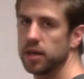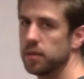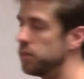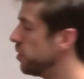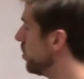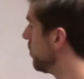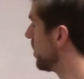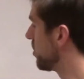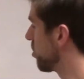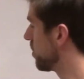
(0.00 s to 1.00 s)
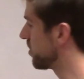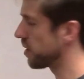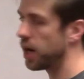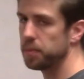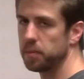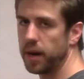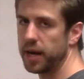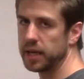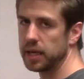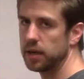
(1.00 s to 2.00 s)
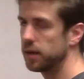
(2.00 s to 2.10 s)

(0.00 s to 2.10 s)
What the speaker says: moved in terms of their upper body,